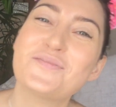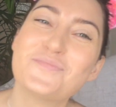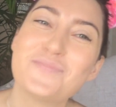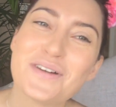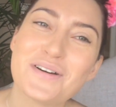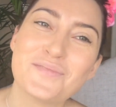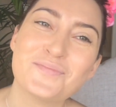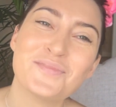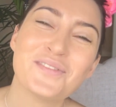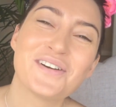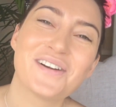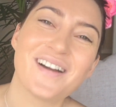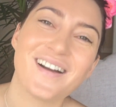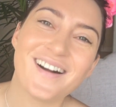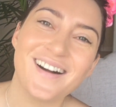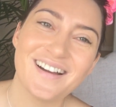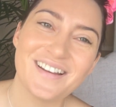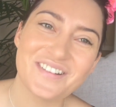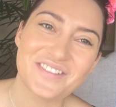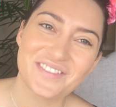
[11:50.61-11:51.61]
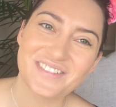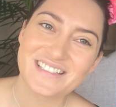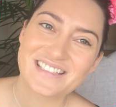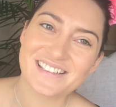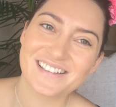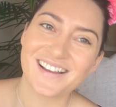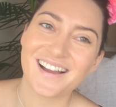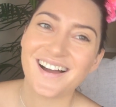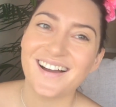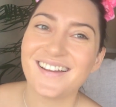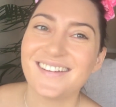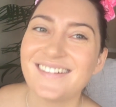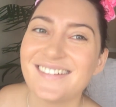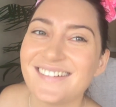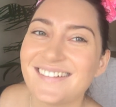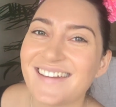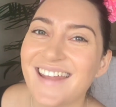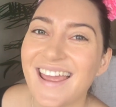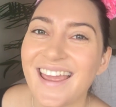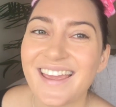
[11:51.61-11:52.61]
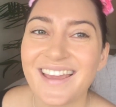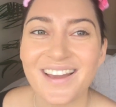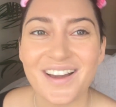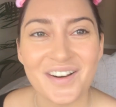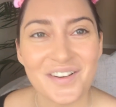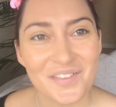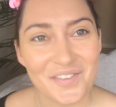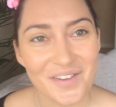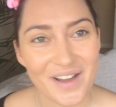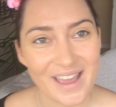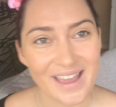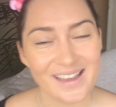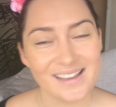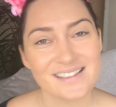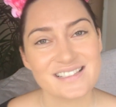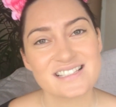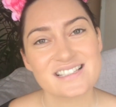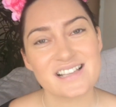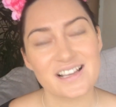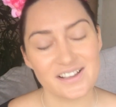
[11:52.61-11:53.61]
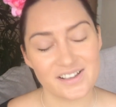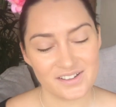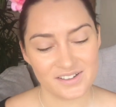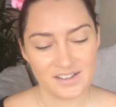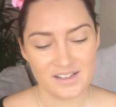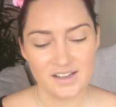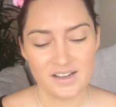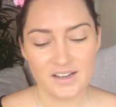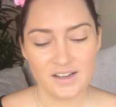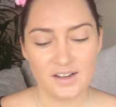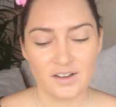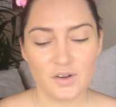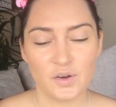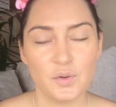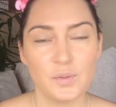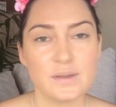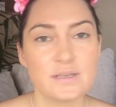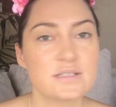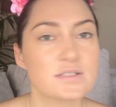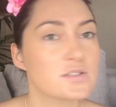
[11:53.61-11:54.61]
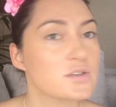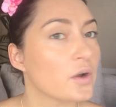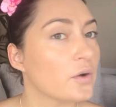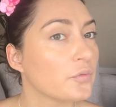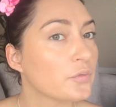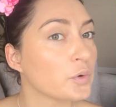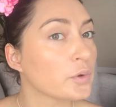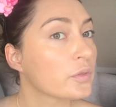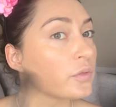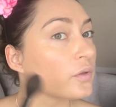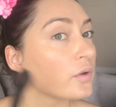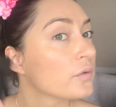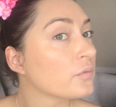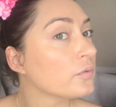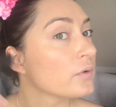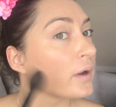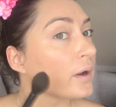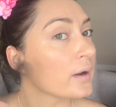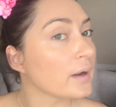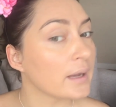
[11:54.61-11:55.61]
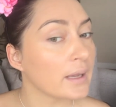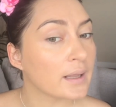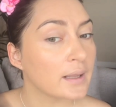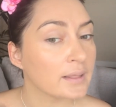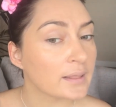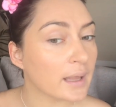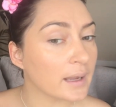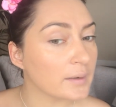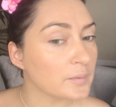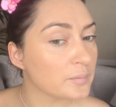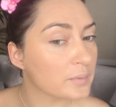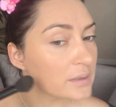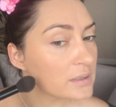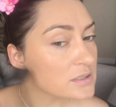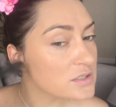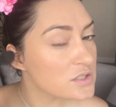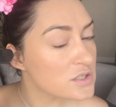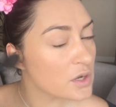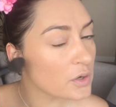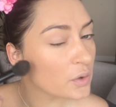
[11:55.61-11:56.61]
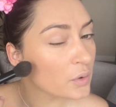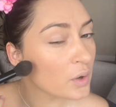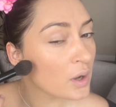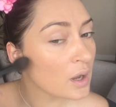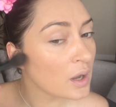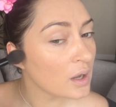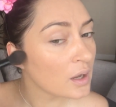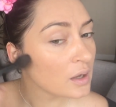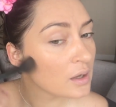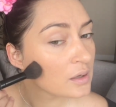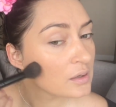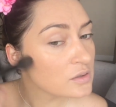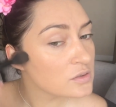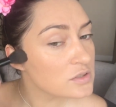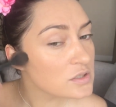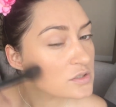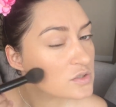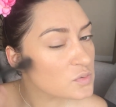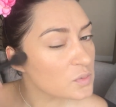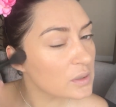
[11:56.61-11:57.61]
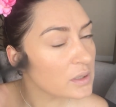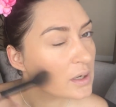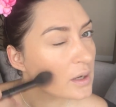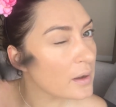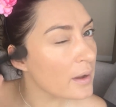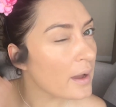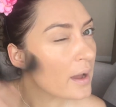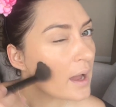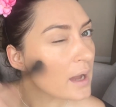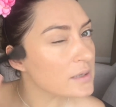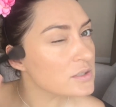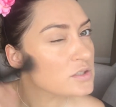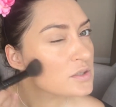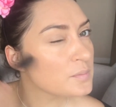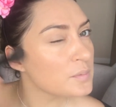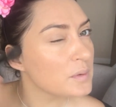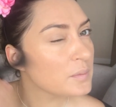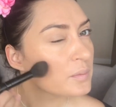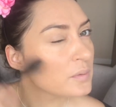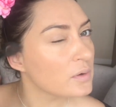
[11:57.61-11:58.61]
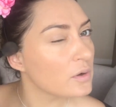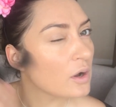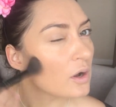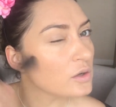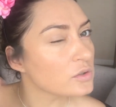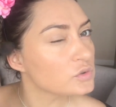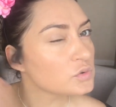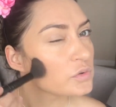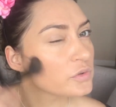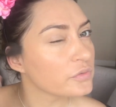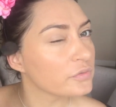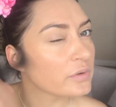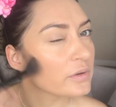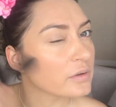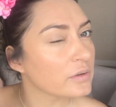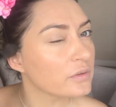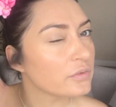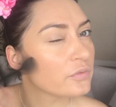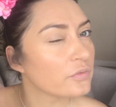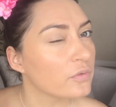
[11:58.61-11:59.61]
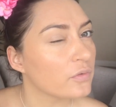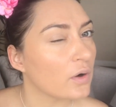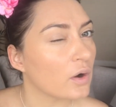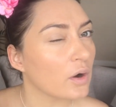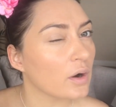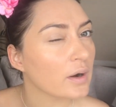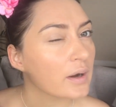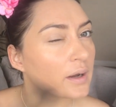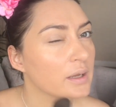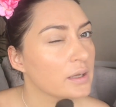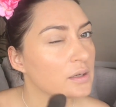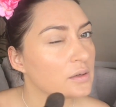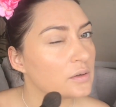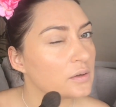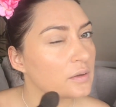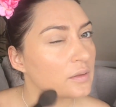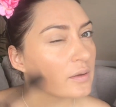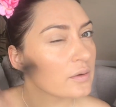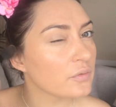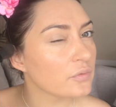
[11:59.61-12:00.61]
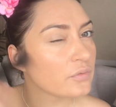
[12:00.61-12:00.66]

put more on, but you can't take away. So always start with a very light bit. So you just want to, actually people contour very far into their